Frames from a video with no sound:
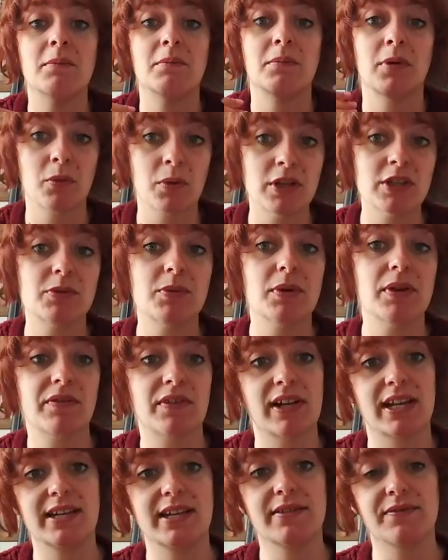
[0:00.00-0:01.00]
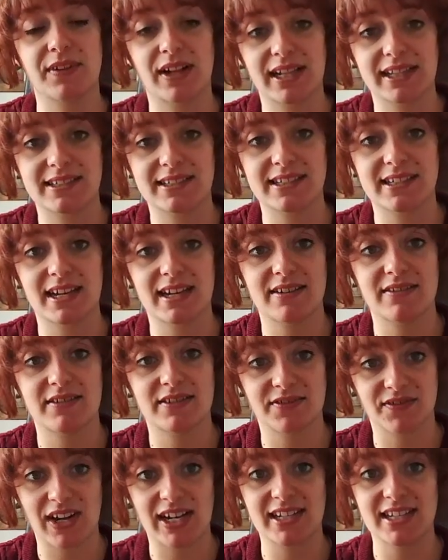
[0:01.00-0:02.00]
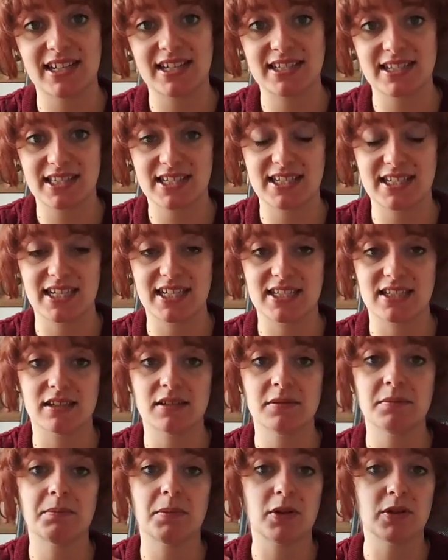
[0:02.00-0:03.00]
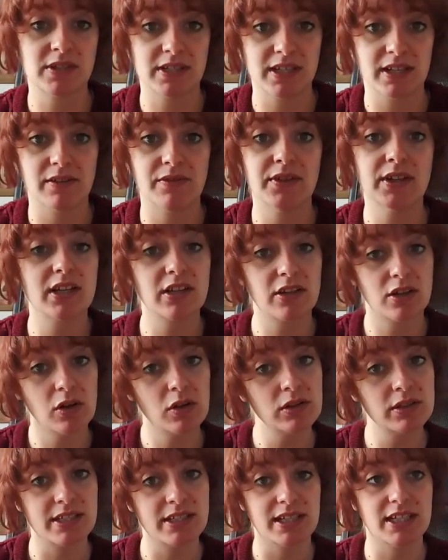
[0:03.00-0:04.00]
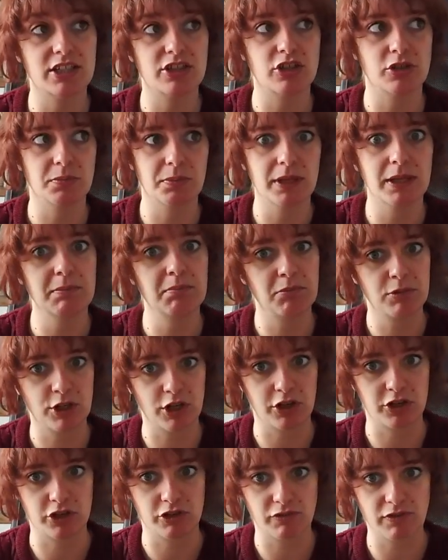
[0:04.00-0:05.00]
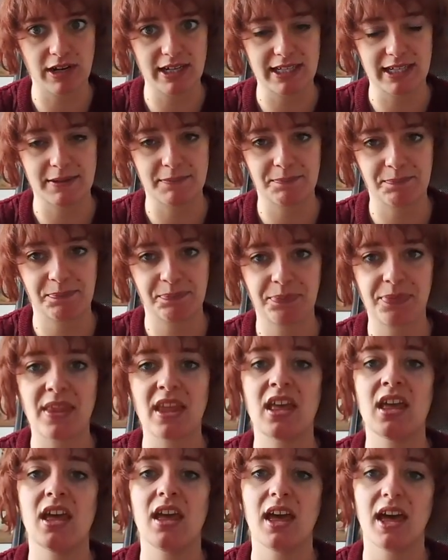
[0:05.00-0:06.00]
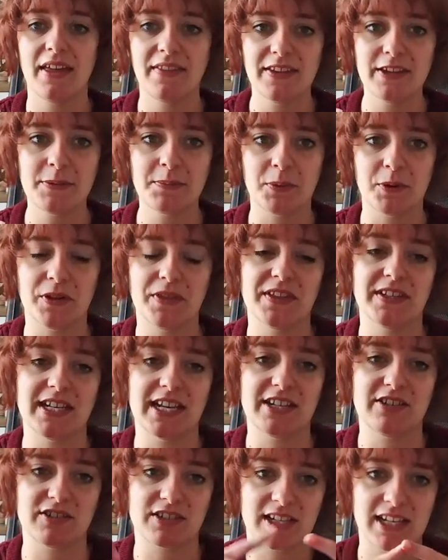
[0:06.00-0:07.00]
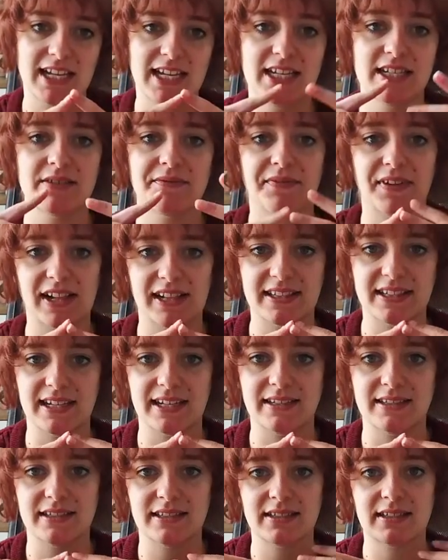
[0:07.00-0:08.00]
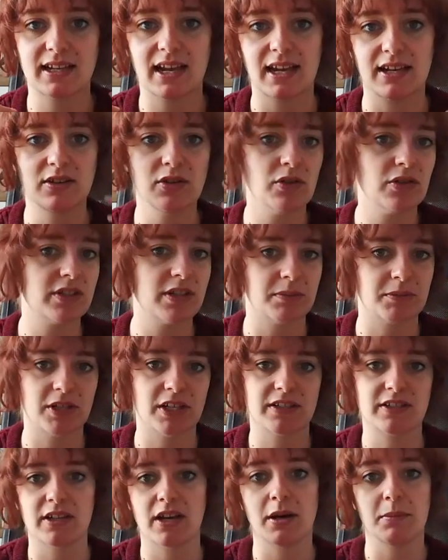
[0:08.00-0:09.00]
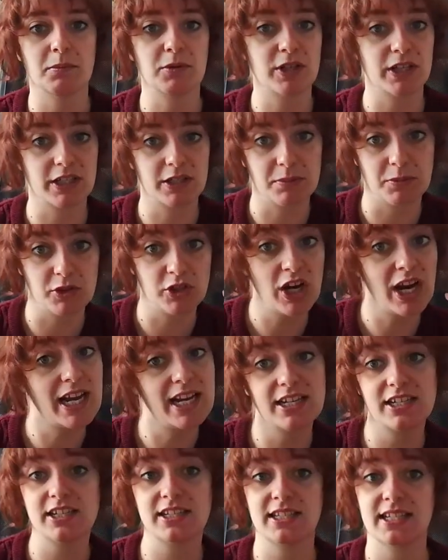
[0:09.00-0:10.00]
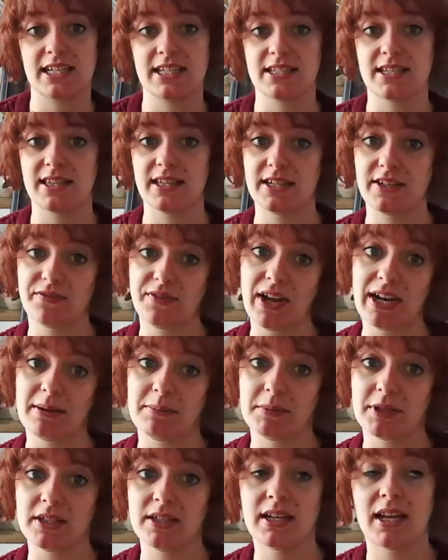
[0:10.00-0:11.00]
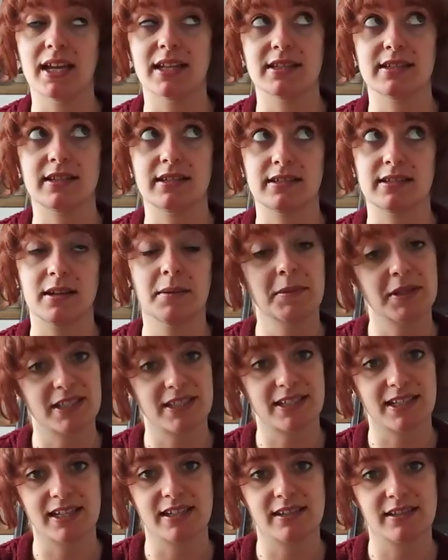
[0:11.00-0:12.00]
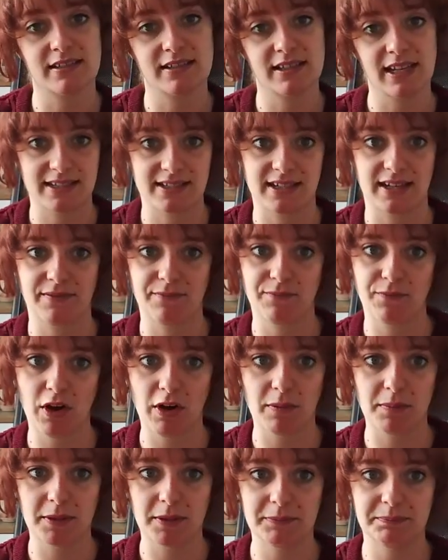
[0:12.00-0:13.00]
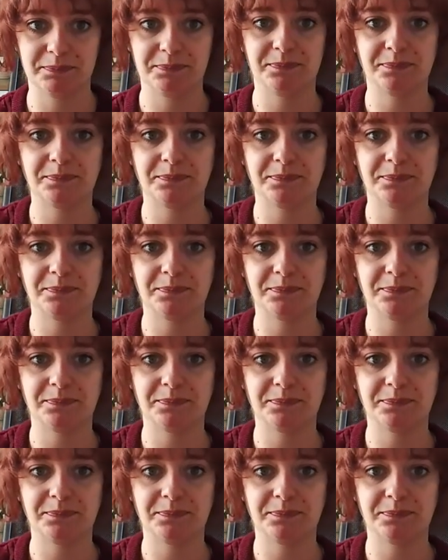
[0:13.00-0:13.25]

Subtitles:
But once we have cleaned and validated the data, both silver and gold tier should be production ready. At this point, the data is cleaned, validated, and not subject to unpredictable change as it is in the development and, to some extent, testing environment.